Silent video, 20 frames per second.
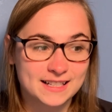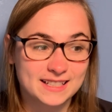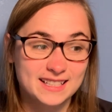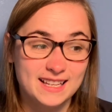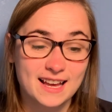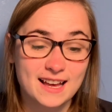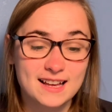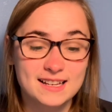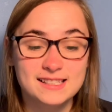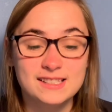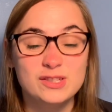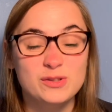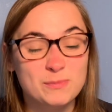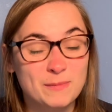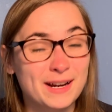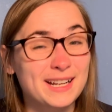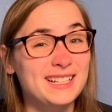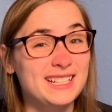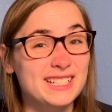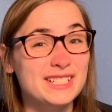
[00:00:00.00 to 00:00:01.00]
Yes, you
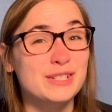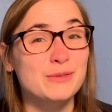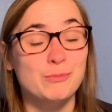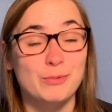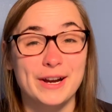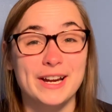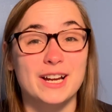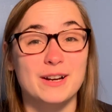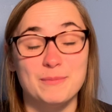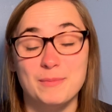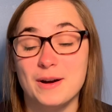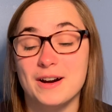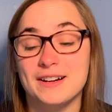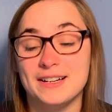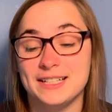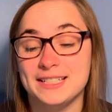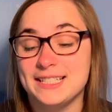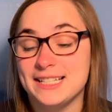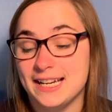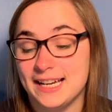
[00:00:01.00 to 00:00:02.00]
might need to break apart
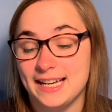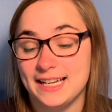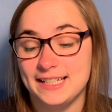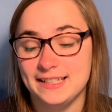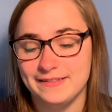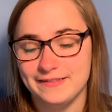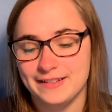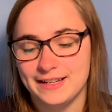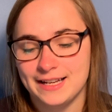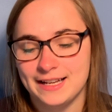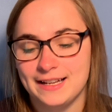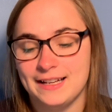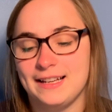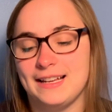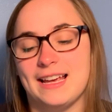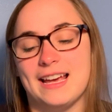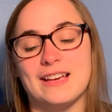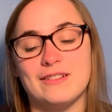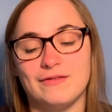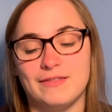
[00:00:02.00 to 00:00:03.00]
a 10
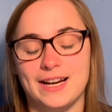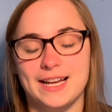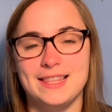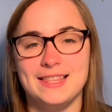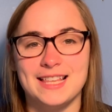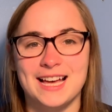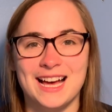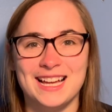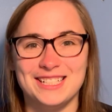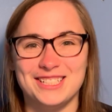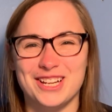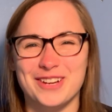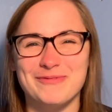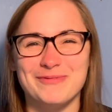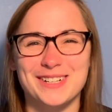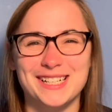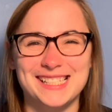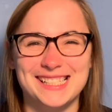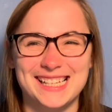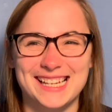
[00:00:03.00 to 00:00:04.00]
and write that
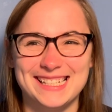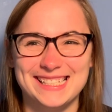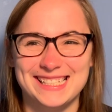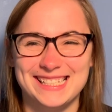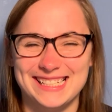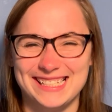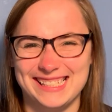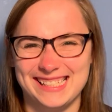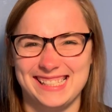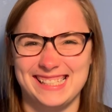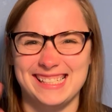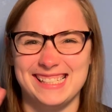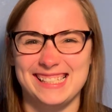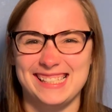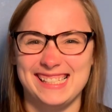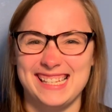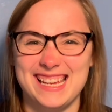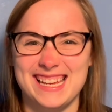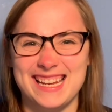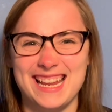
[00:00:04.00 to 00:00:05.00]
number sentence.
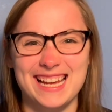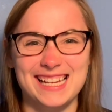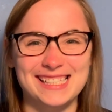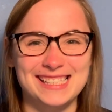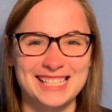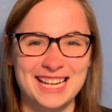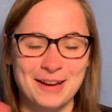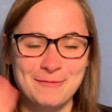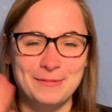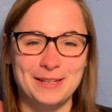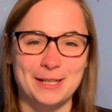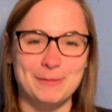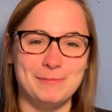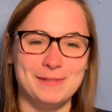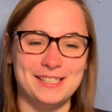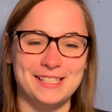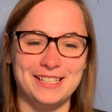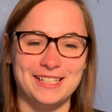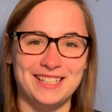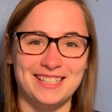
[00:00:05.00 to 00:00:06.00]
See you next time,
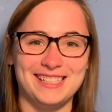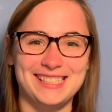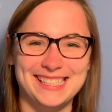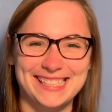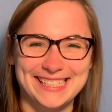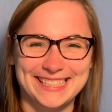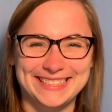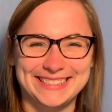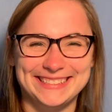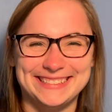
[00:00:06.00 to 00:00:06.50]
Kipsters.